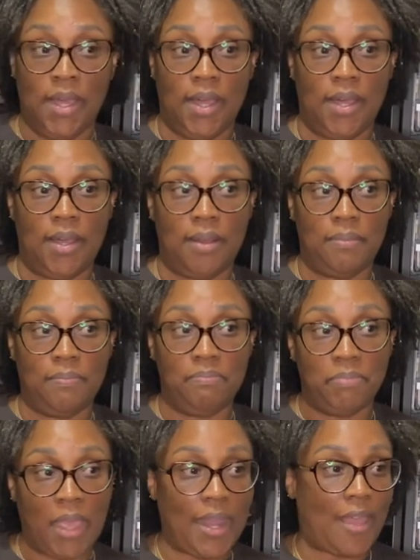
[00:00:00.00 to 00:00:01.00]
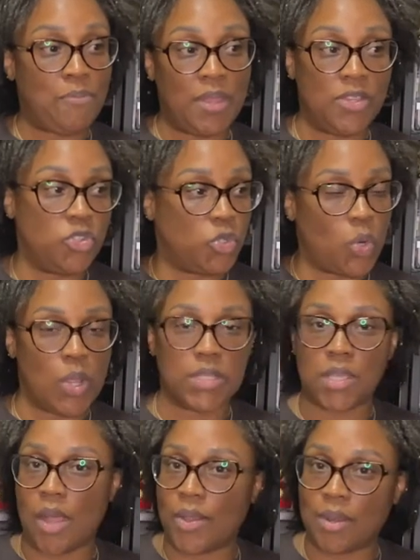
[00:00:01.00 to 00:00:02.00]
And I've been enjoying
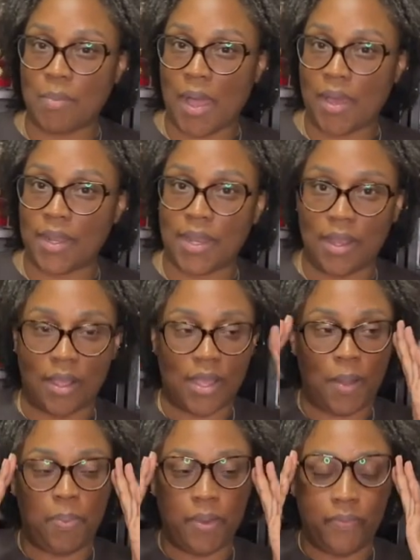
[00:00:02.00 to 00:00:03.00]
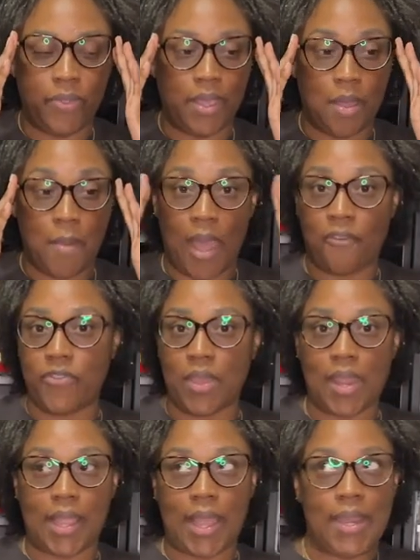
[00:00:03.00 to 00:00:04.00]
talking about it. A couple of them I
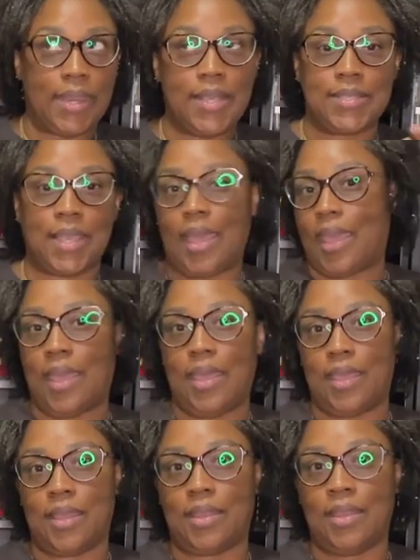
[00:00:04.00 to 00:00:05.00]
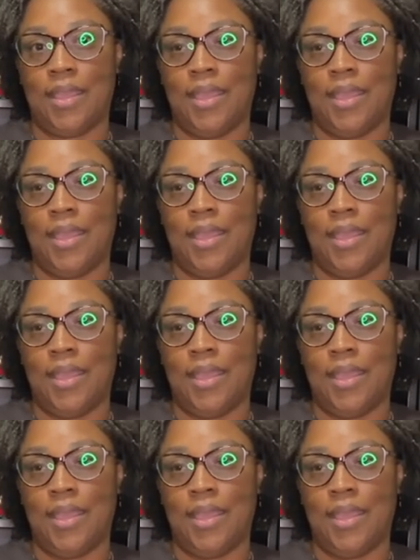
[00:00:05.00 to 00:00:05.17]
feel like I need to add